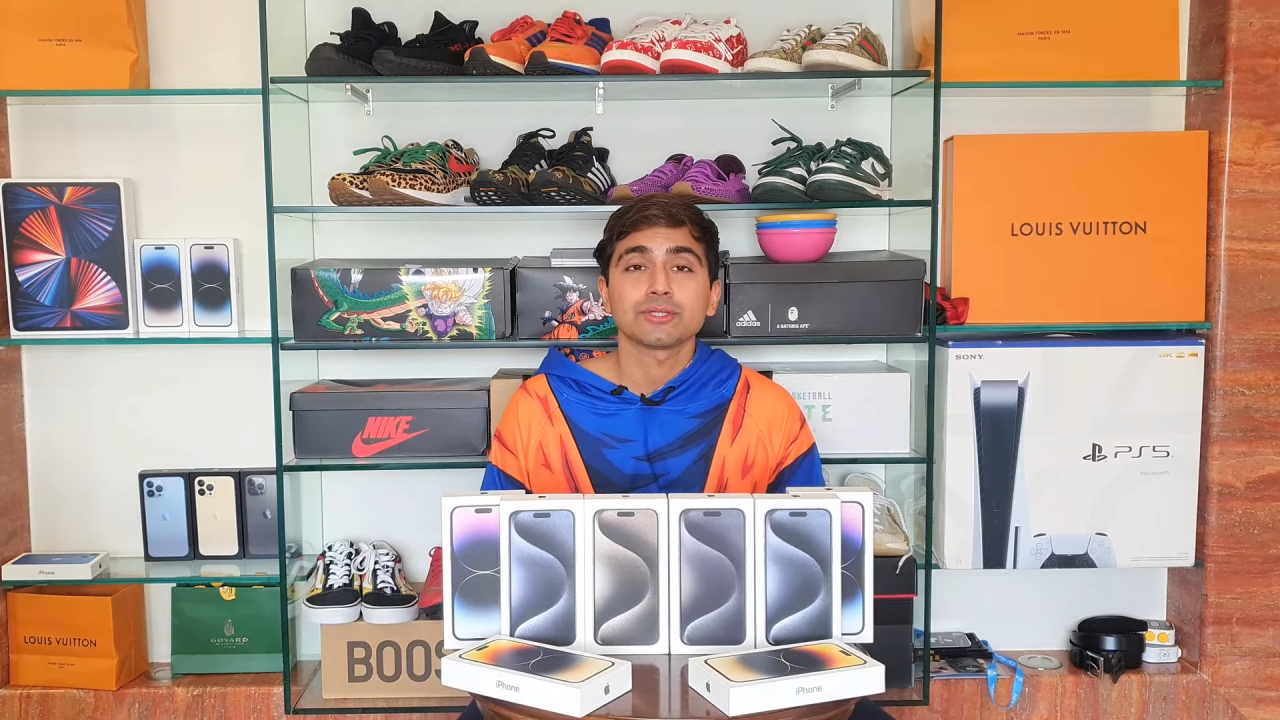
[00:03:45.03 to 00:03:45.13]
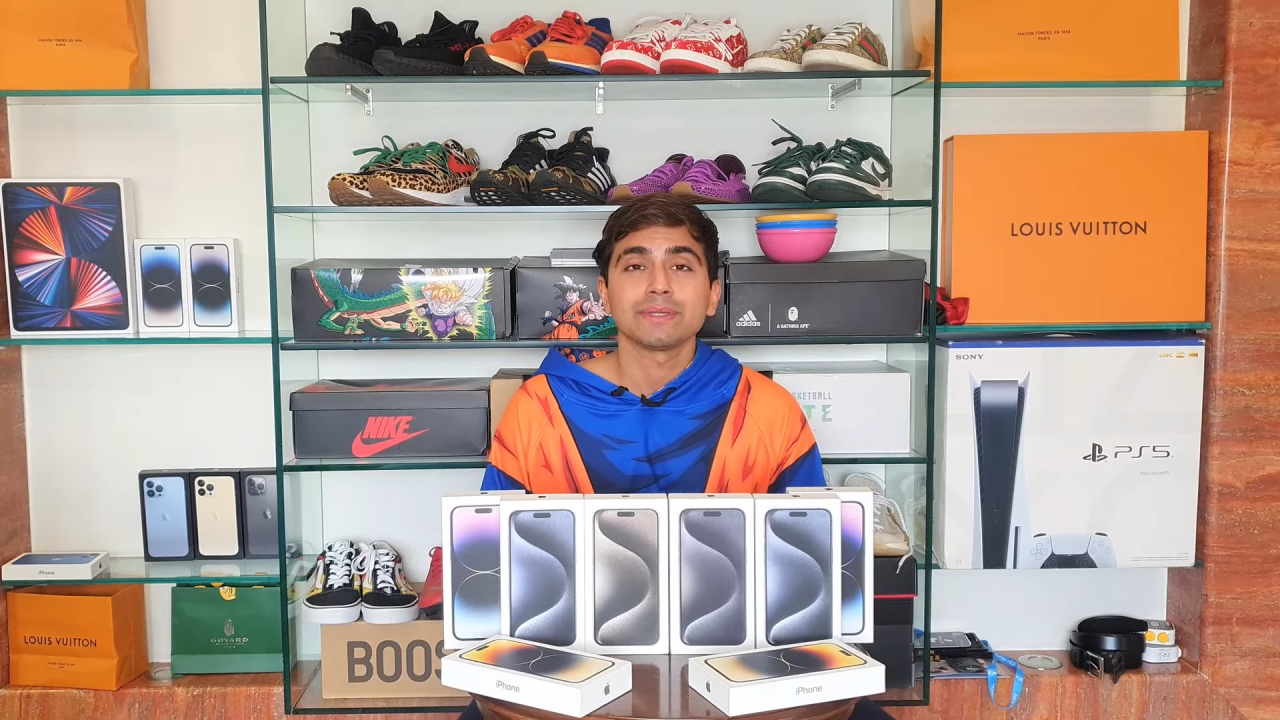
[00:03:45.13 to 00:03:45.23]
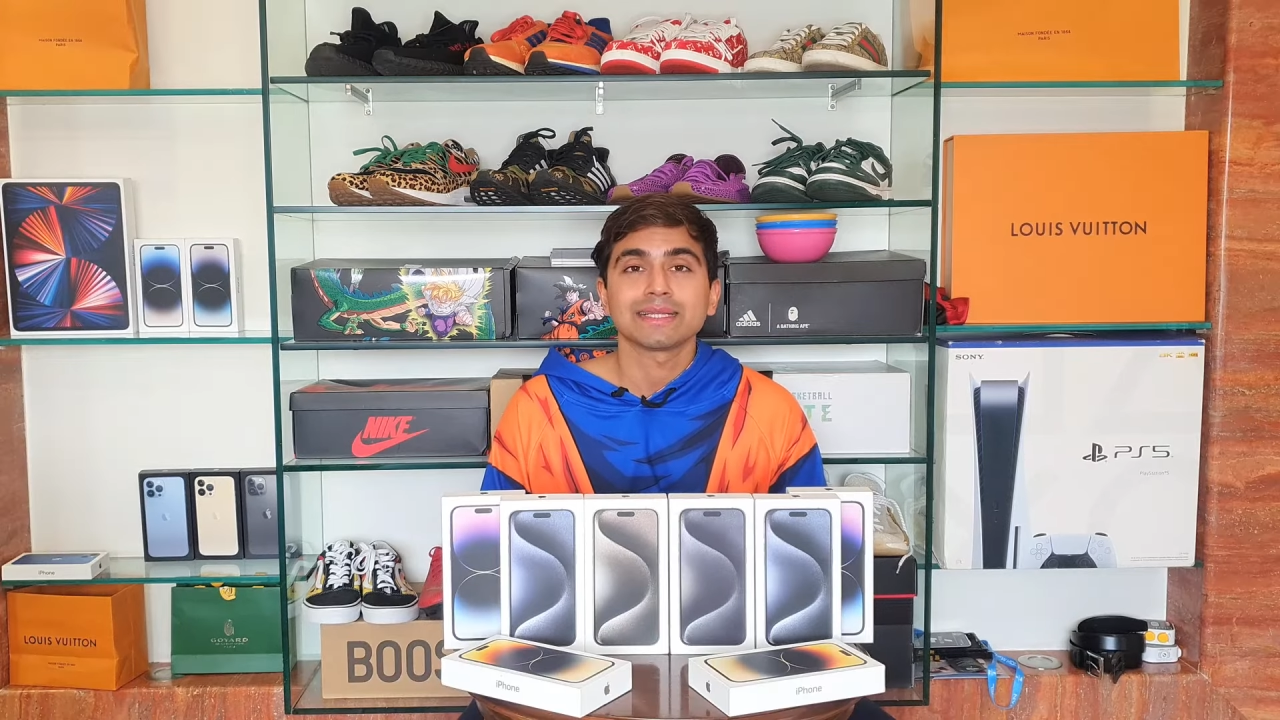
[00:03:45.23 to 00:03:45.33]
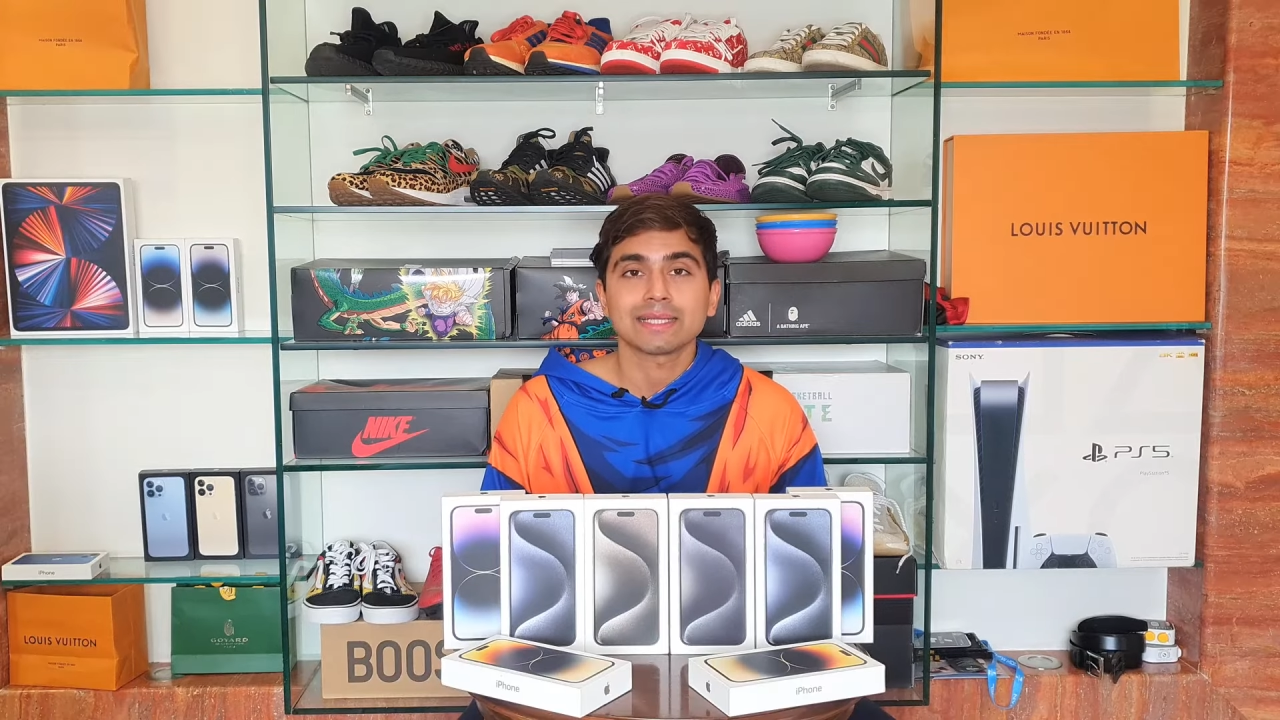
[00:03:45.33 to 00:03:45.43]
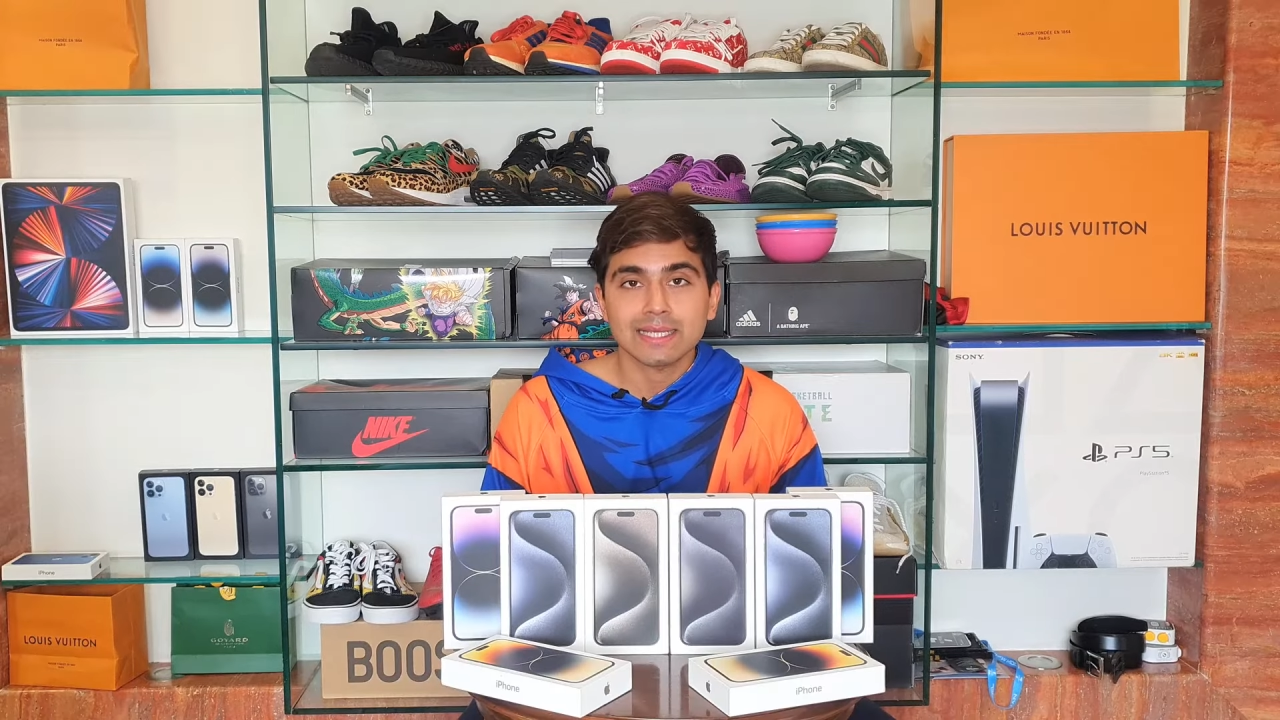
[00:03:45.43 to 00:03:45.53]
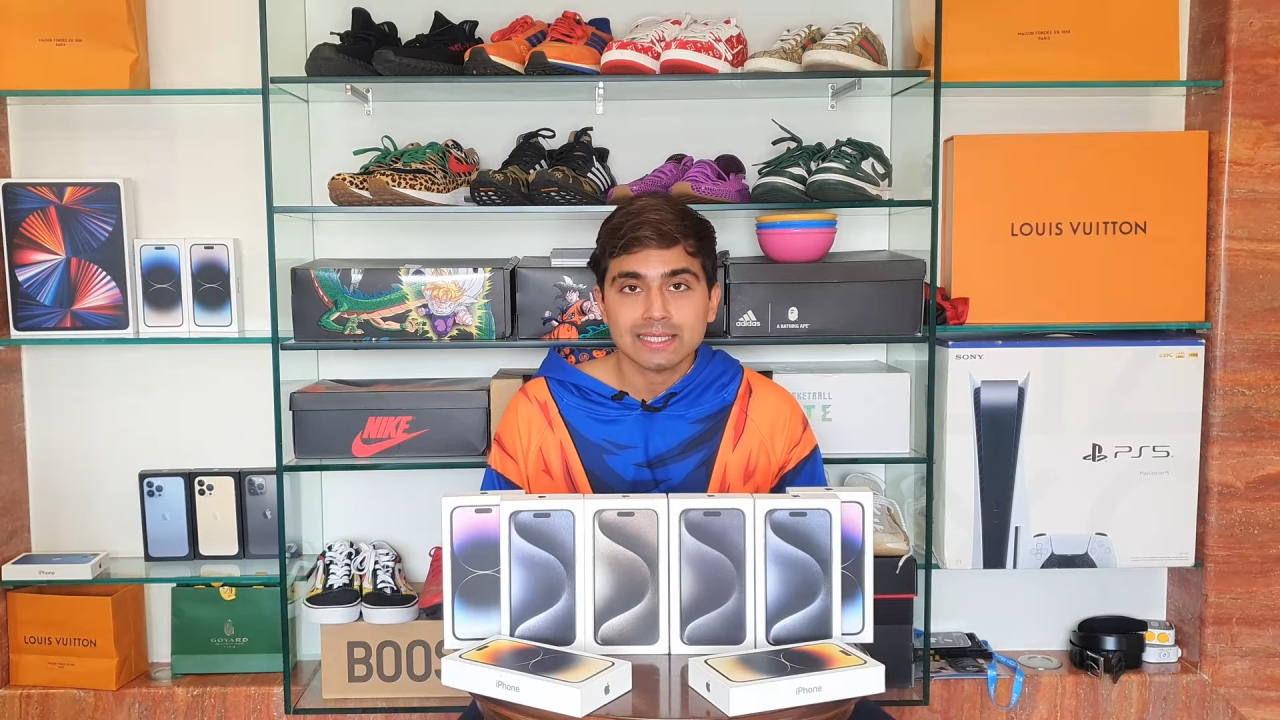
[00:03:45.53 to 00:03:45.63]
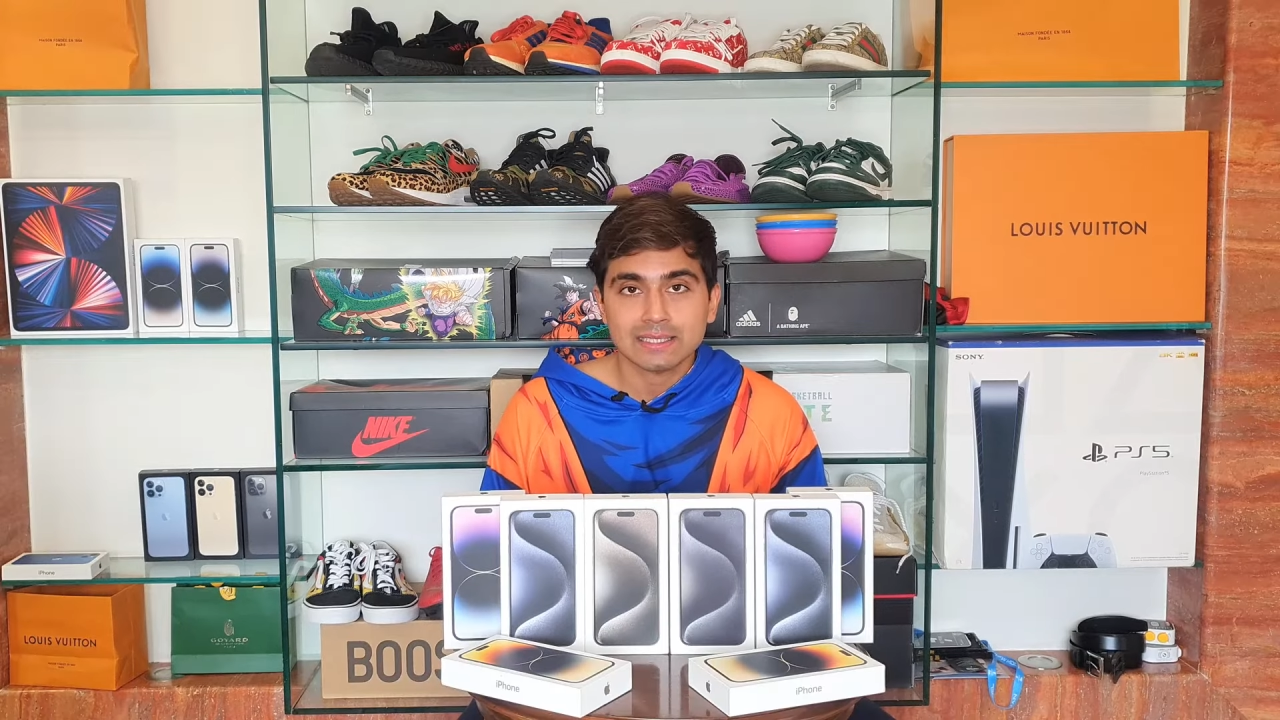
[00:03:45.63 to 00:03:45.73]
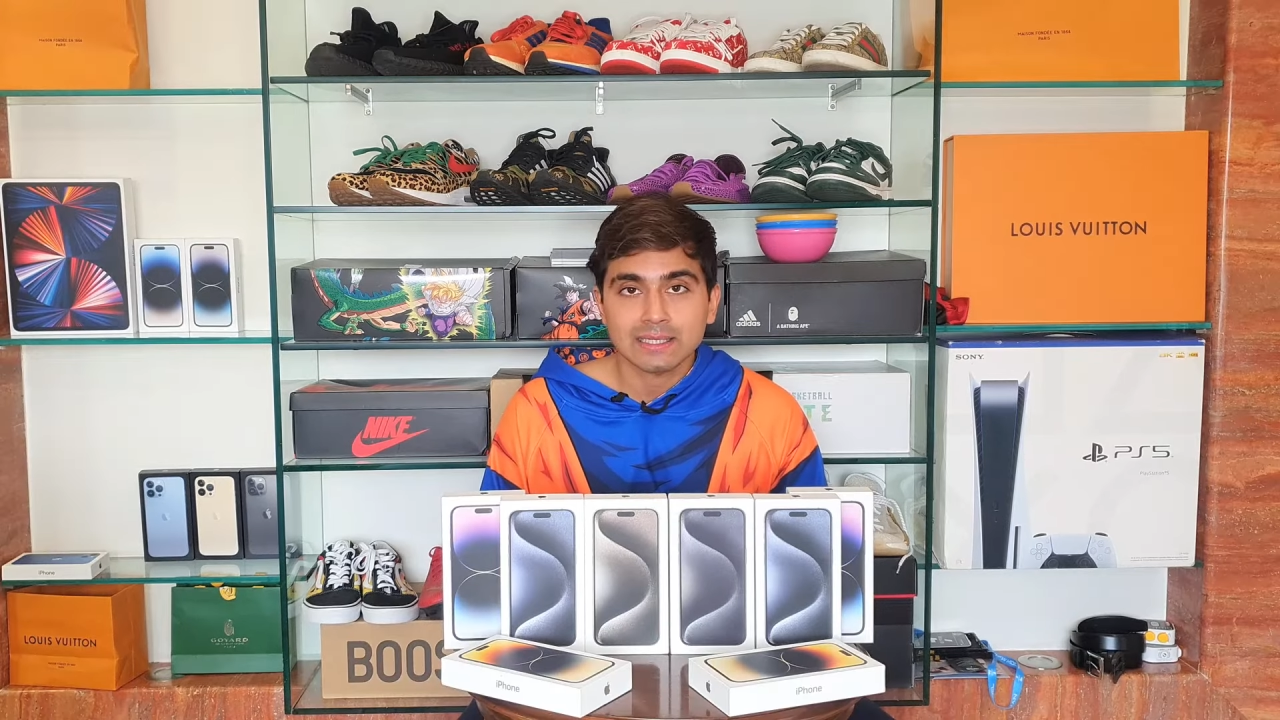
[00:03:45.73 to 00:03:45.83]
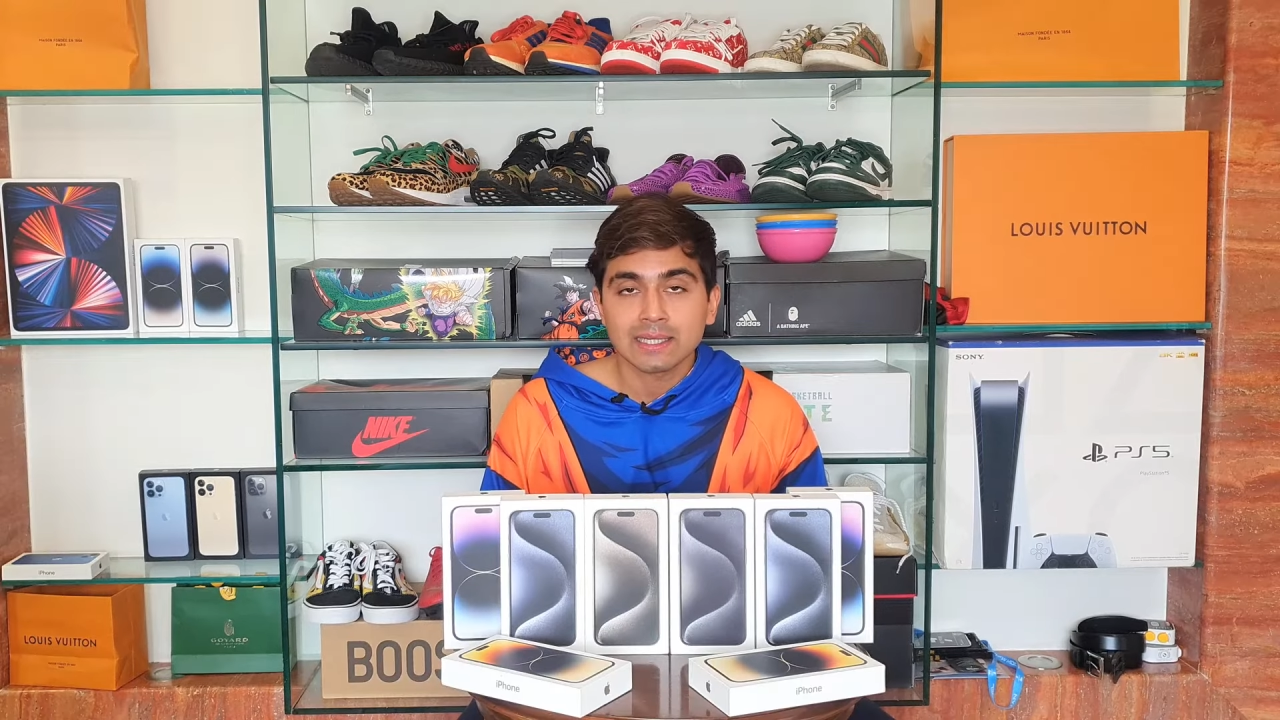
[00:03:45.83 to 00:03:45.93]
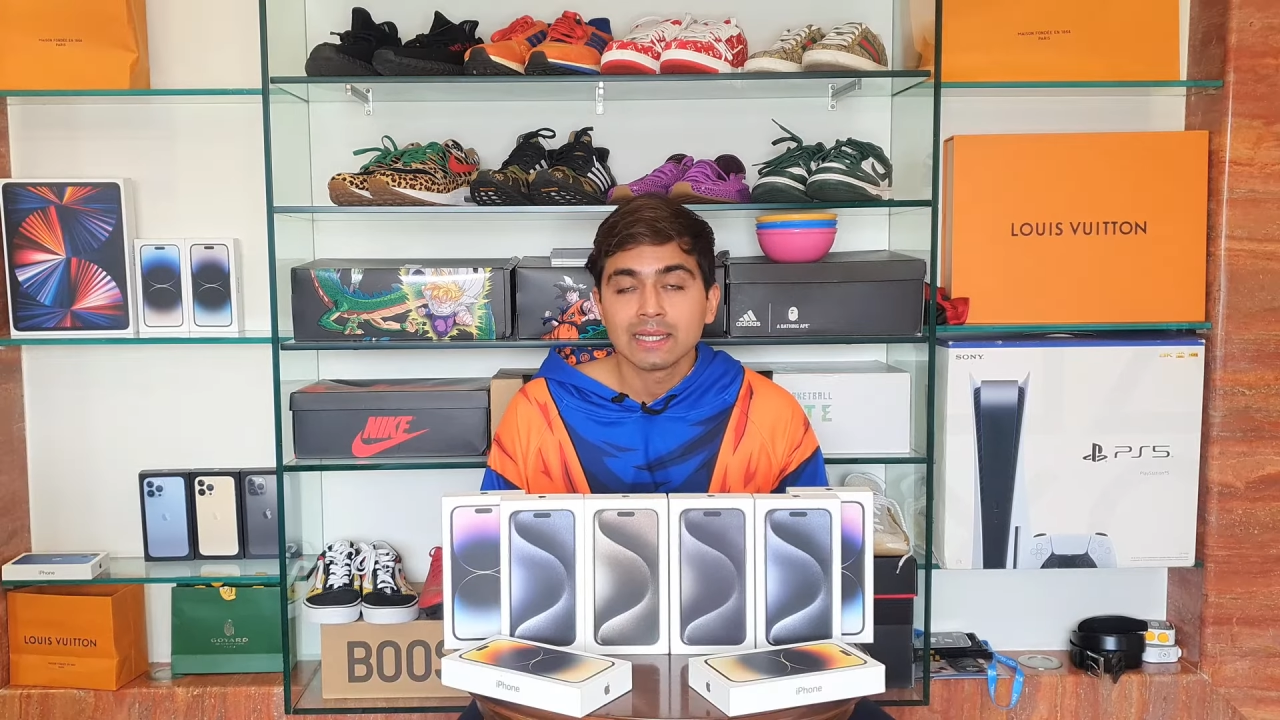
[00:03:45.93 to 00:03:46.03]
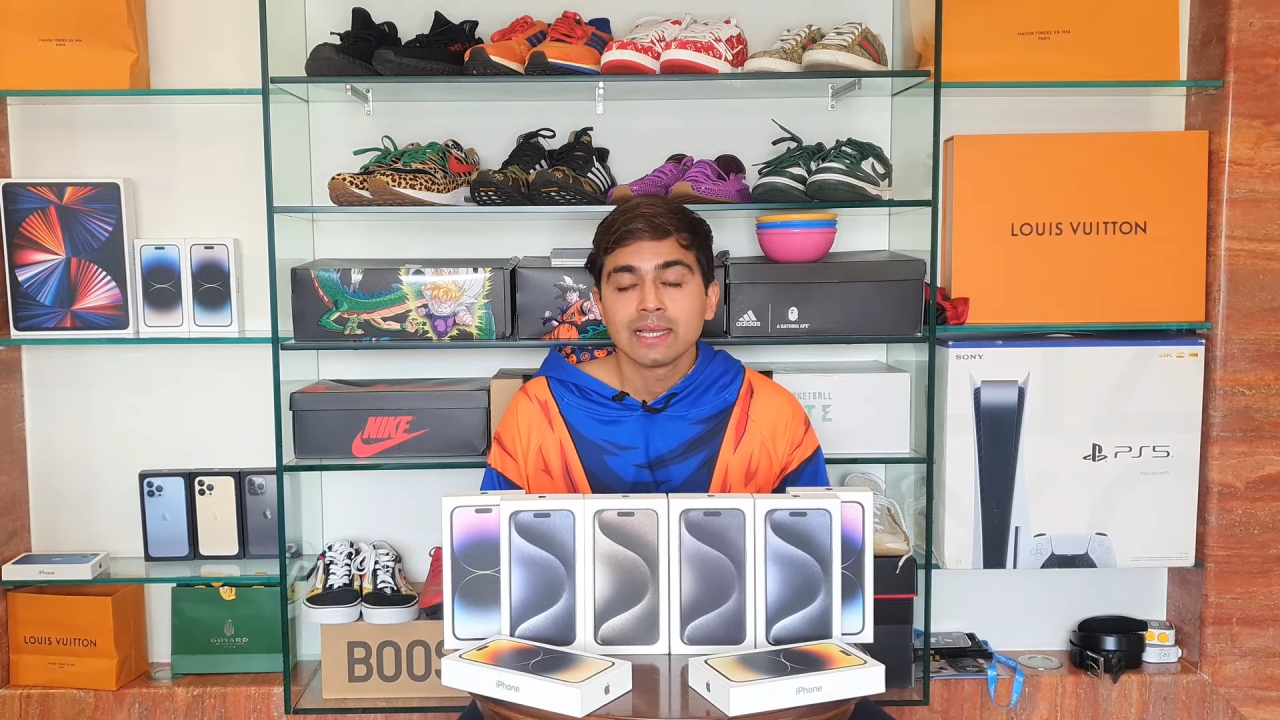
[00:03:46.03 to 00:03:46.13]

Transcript: be a tester,